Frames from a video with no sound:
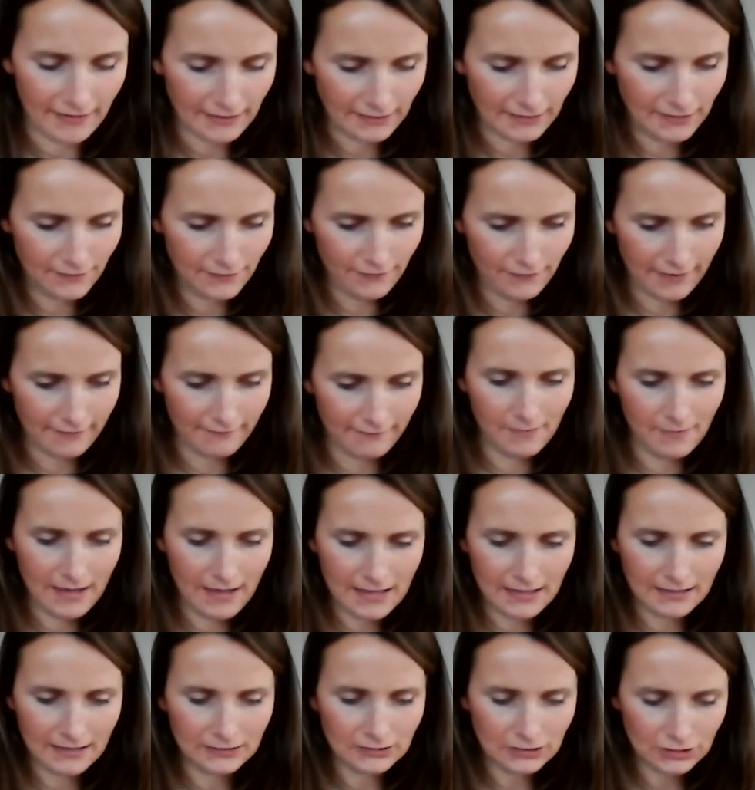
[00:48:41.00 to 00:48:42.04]
Thank you very
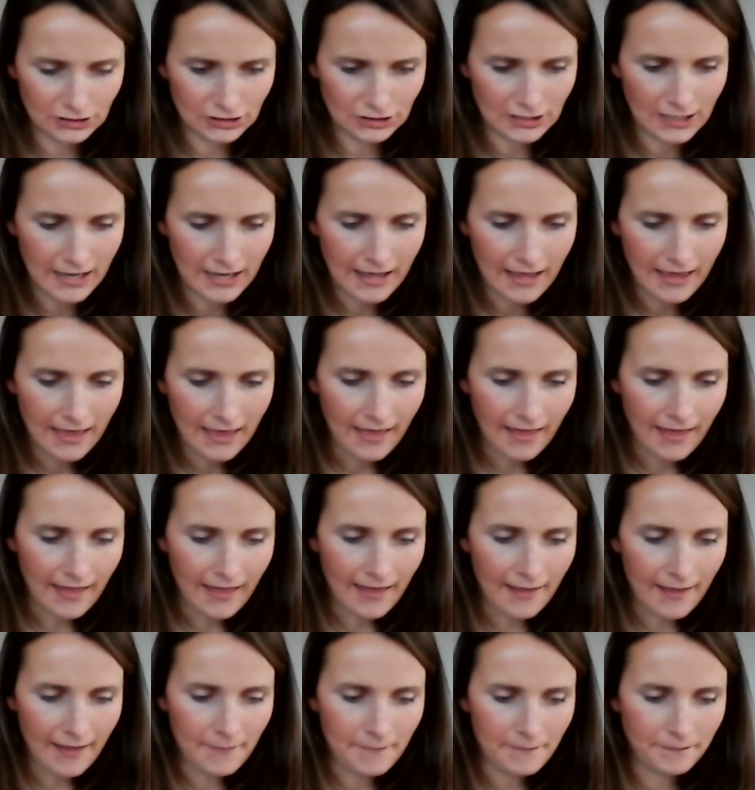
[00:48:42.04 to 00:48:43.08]
much.
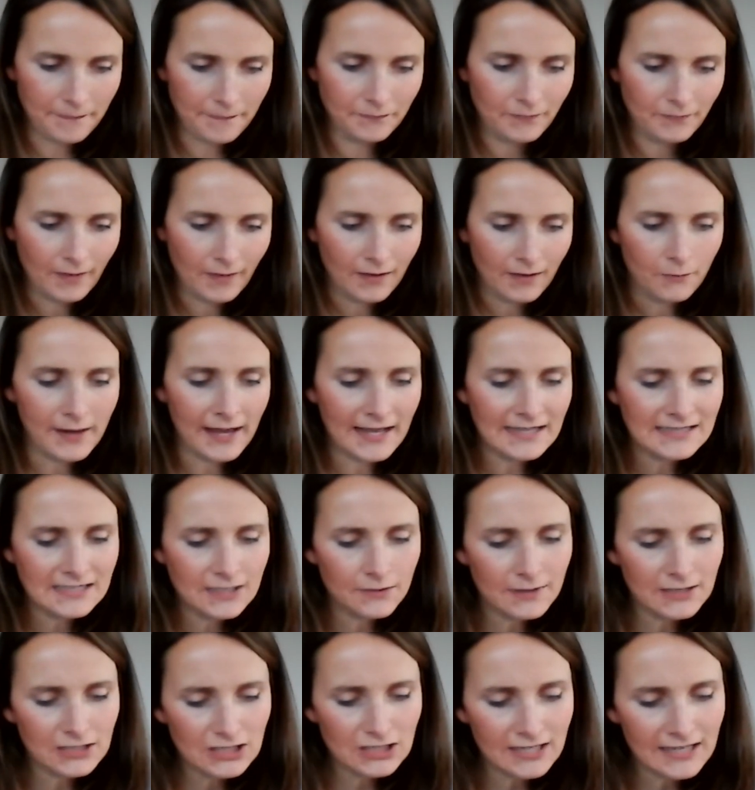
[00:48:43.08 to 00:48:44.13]
Um, we had a
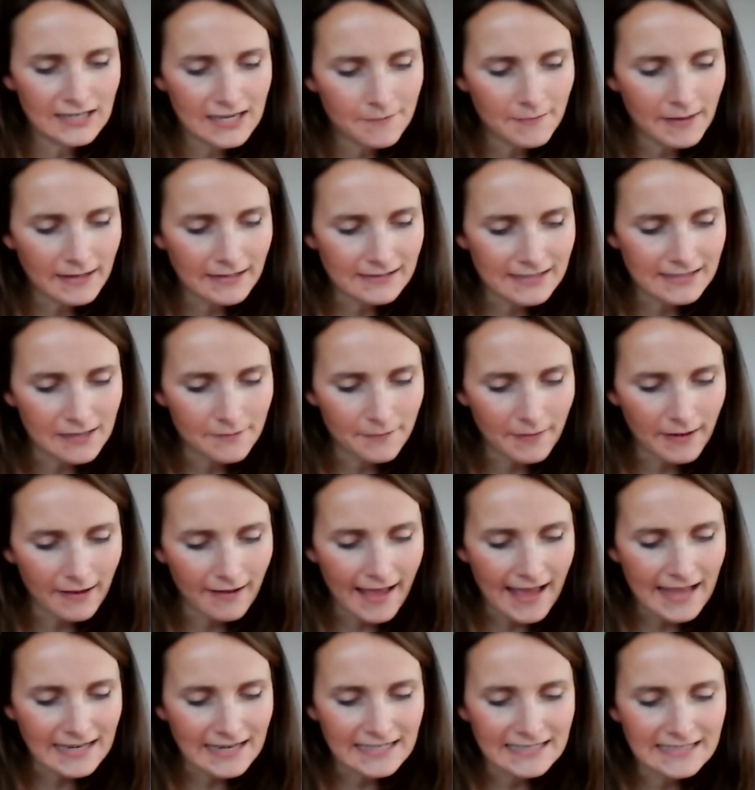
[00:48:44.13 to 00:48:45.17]
question emailed in
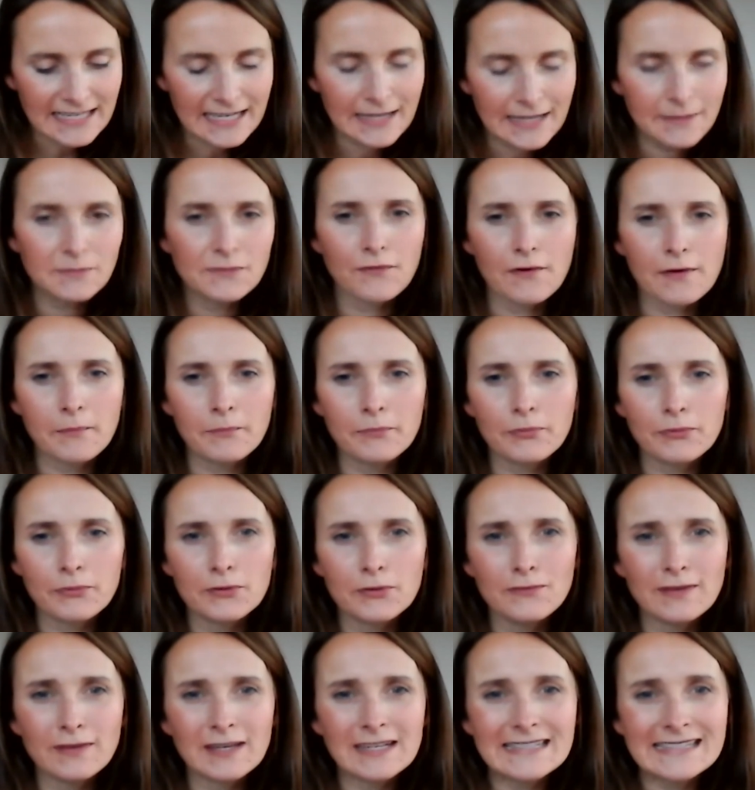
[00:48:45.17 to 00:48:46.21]
about any tips for
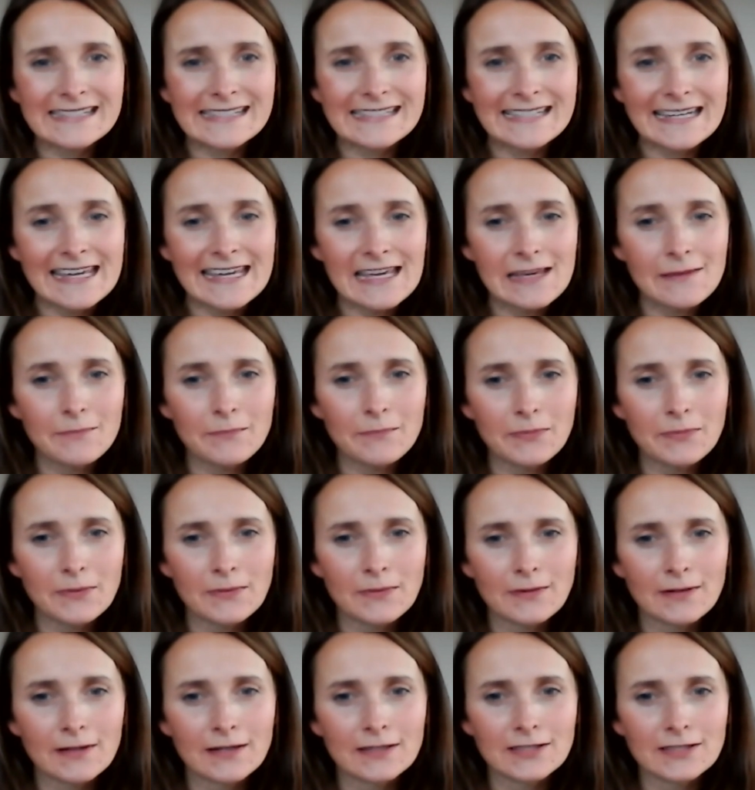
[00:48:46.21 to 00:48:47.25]
improving sleep.
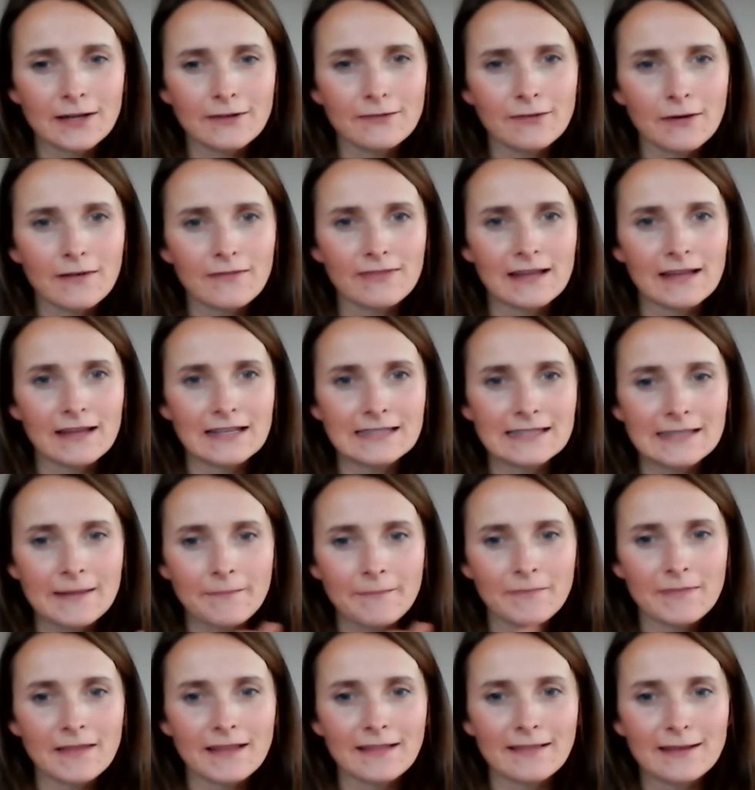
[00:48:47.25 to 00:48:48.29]
I don't know if that's
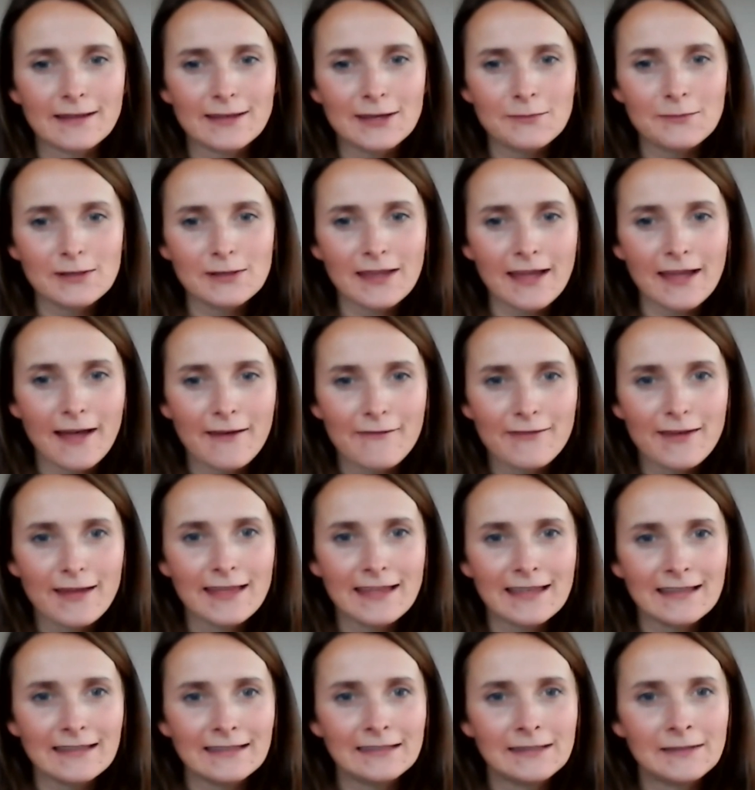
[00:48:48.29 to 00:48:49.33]
something that you would
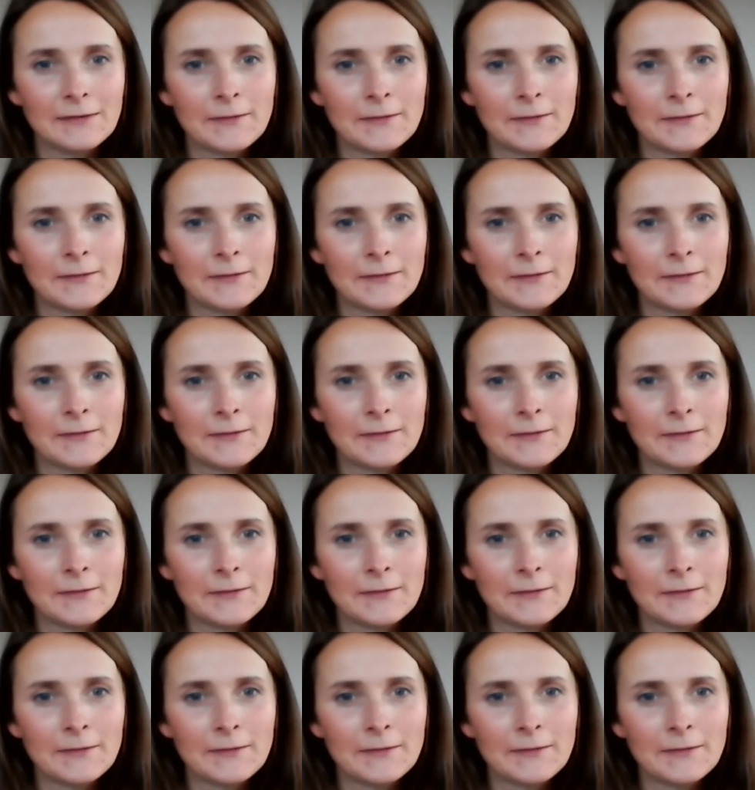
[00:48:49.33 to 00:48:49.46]
cover